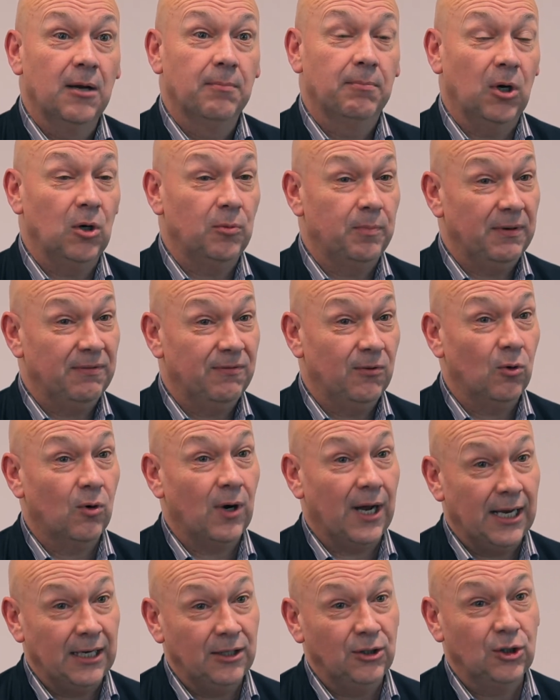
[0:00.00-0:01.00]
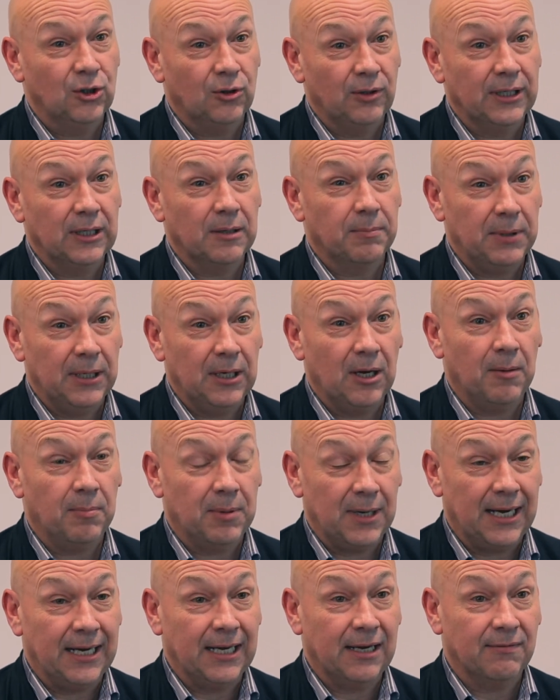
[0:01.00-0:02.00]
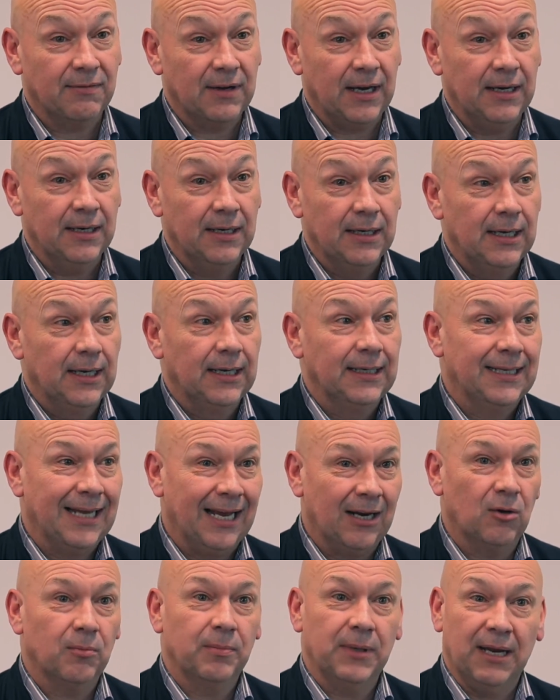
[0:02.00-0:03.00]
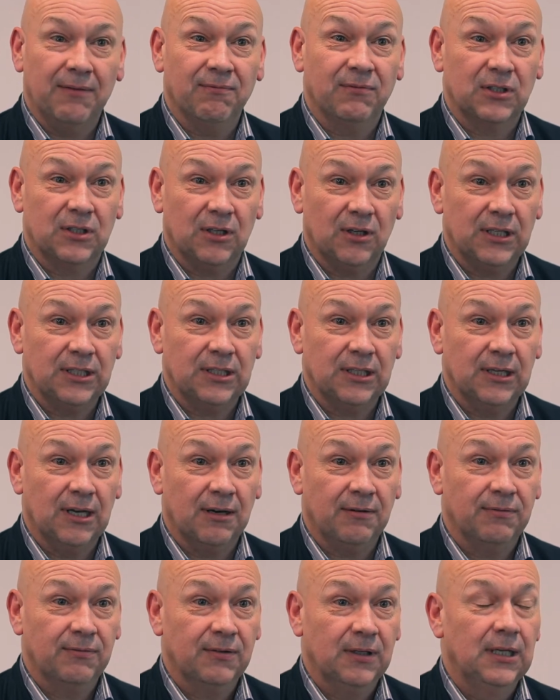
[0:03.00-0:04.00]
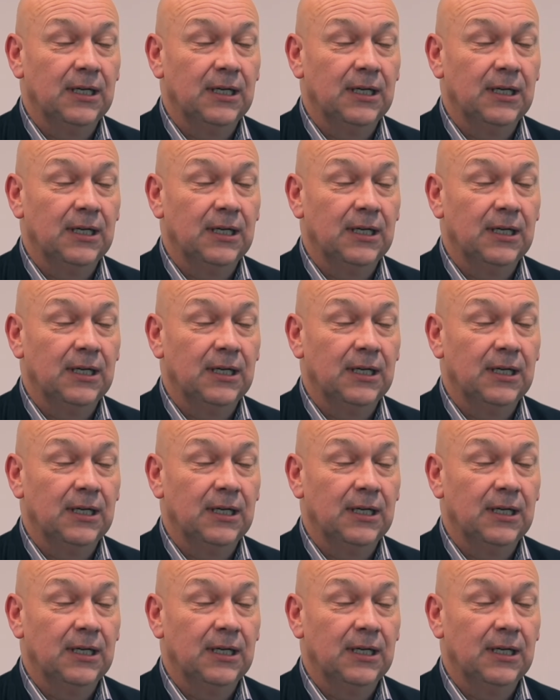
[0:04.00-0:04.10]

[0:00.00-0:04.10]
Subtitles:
both before and during the PI planning event cannot be emphasized enough.